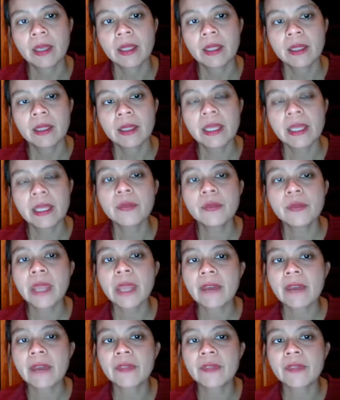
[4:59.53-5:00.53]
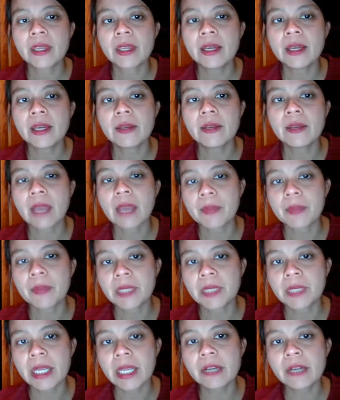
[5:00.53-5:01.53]
Then we have the
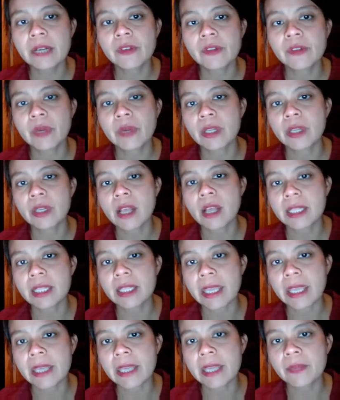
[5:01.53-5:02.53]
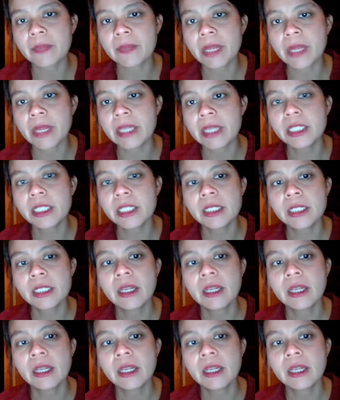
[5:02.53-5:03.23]
update, or if you want to call it the edit page,